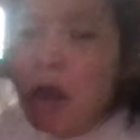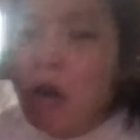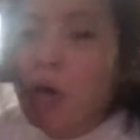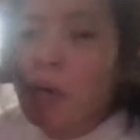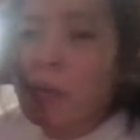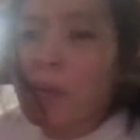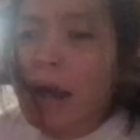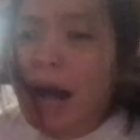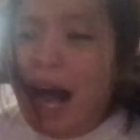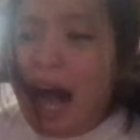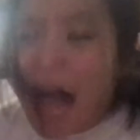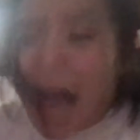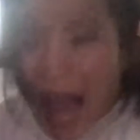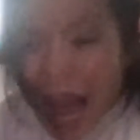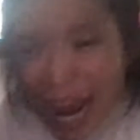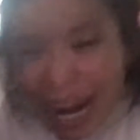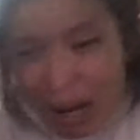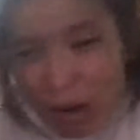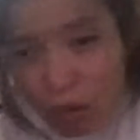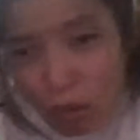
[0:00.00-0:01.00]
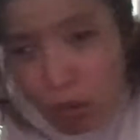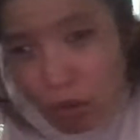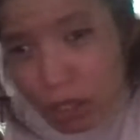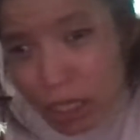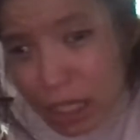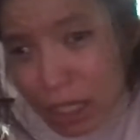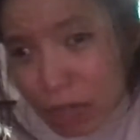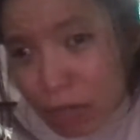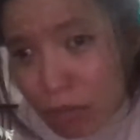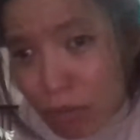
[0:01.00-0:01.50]
Well, I
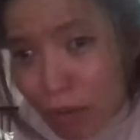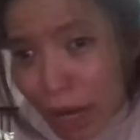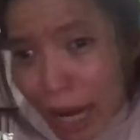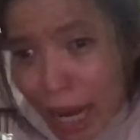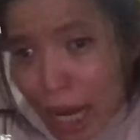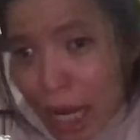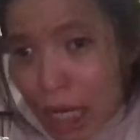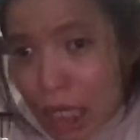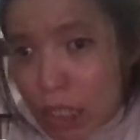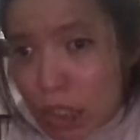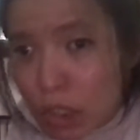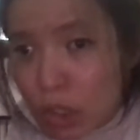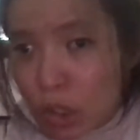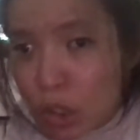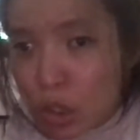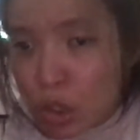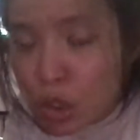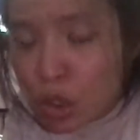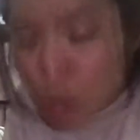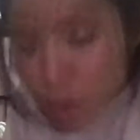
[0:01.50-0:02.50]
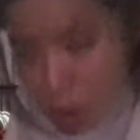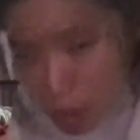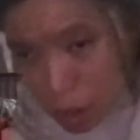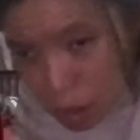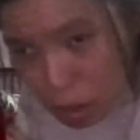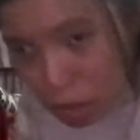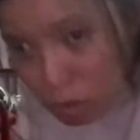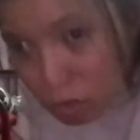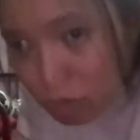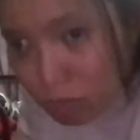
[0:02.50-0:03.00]
only read
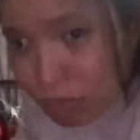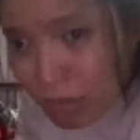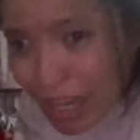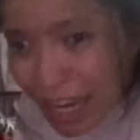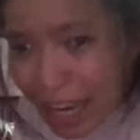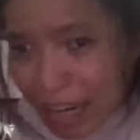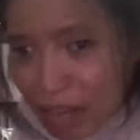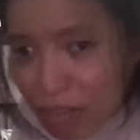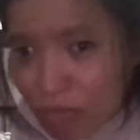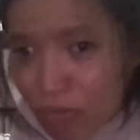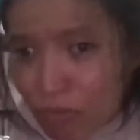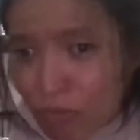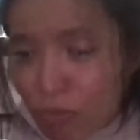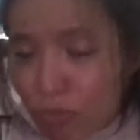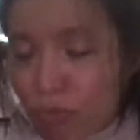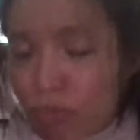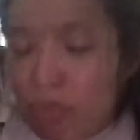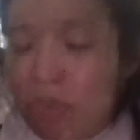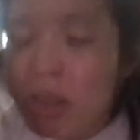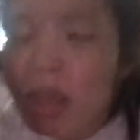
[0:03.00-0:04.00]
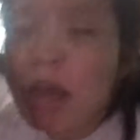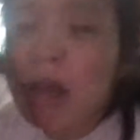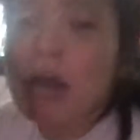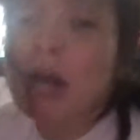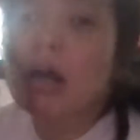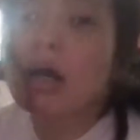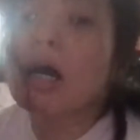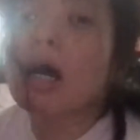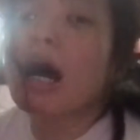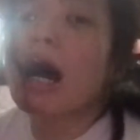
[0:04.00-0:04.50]
two fan.
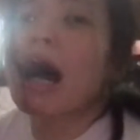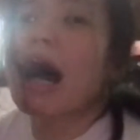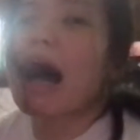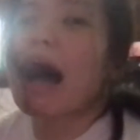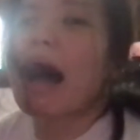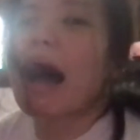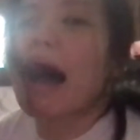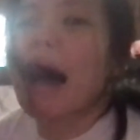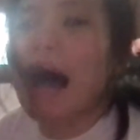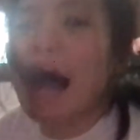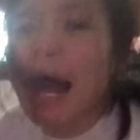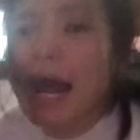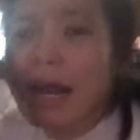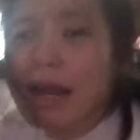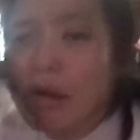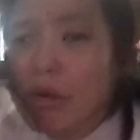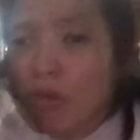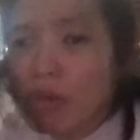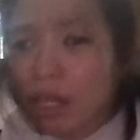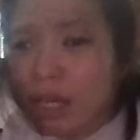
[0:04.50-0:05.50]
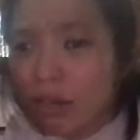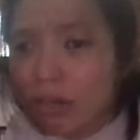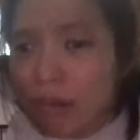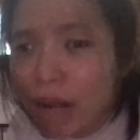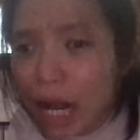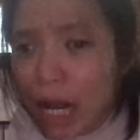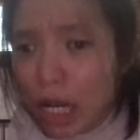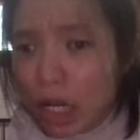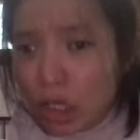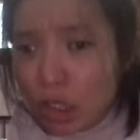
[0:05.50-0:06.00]
I only
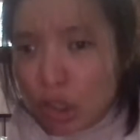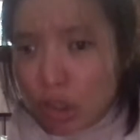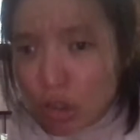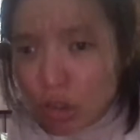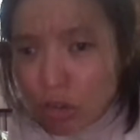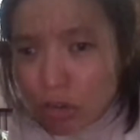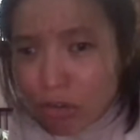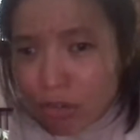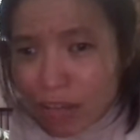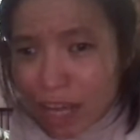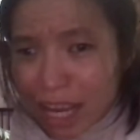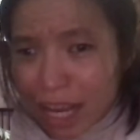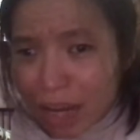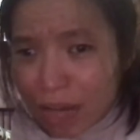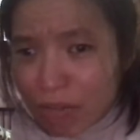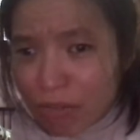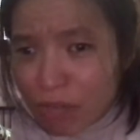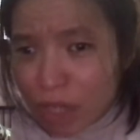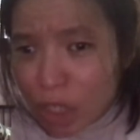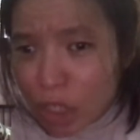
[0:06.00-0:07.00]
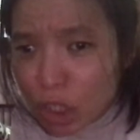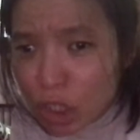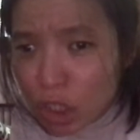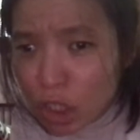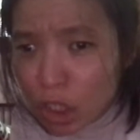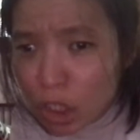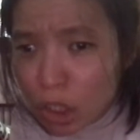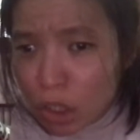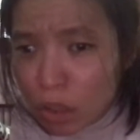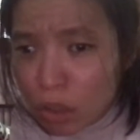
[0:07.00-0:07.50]
read two fan
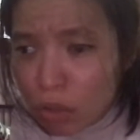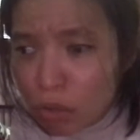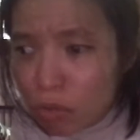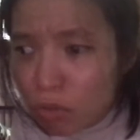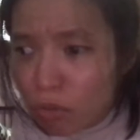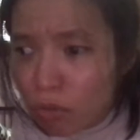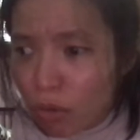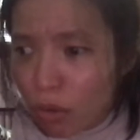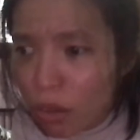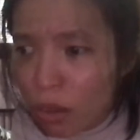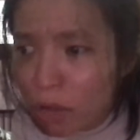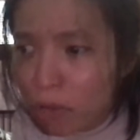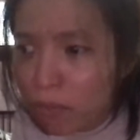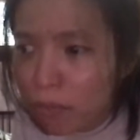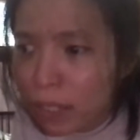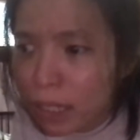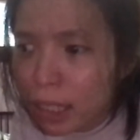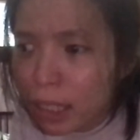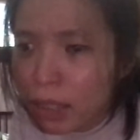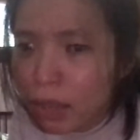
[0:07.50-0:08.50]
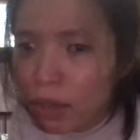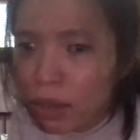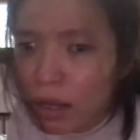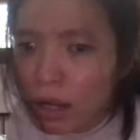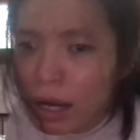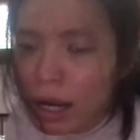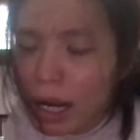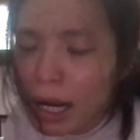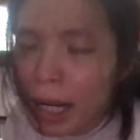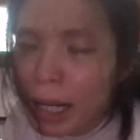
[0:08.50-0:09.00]
fiction for the
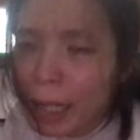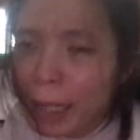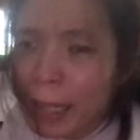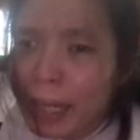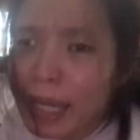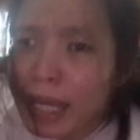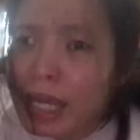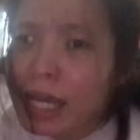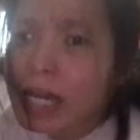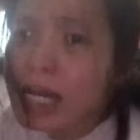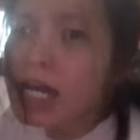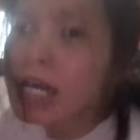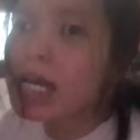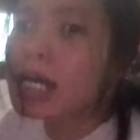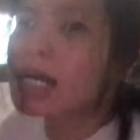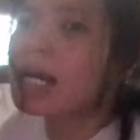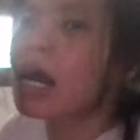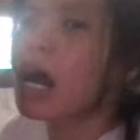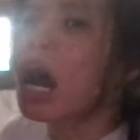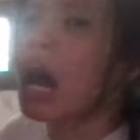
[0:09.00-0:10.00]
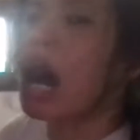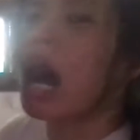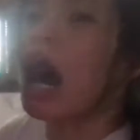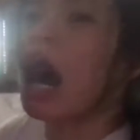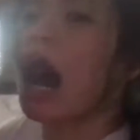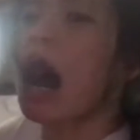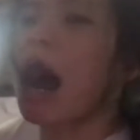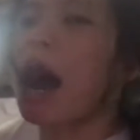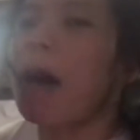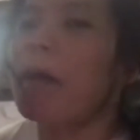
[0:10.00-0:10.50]
readathon,
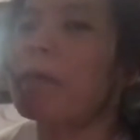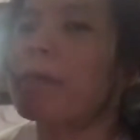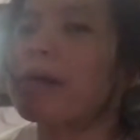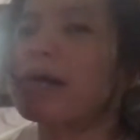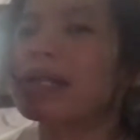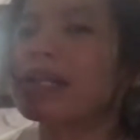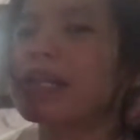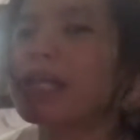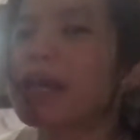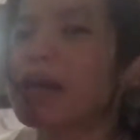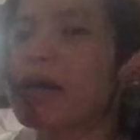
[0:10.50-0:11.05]
I'll put the